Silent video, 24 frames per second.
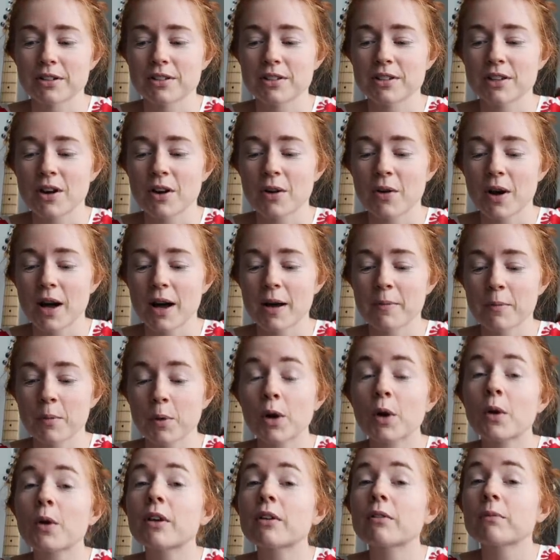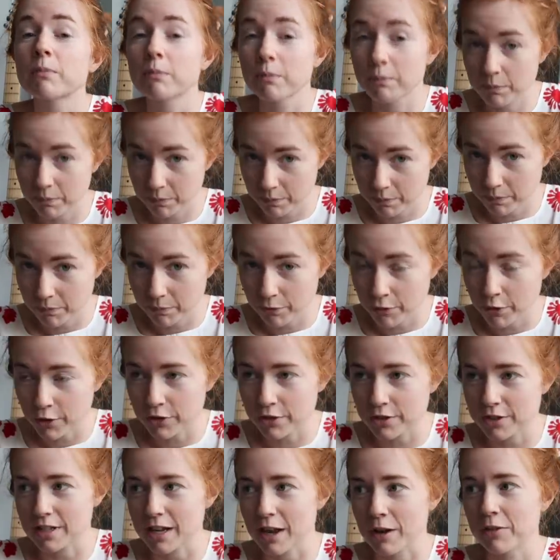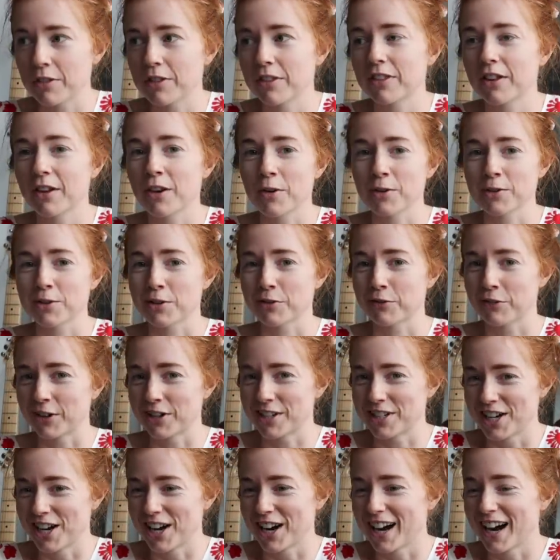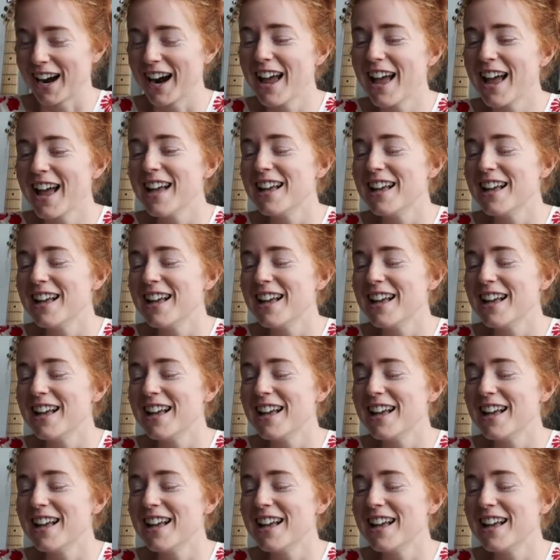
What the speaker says: so we're going further south than Goseong for sure.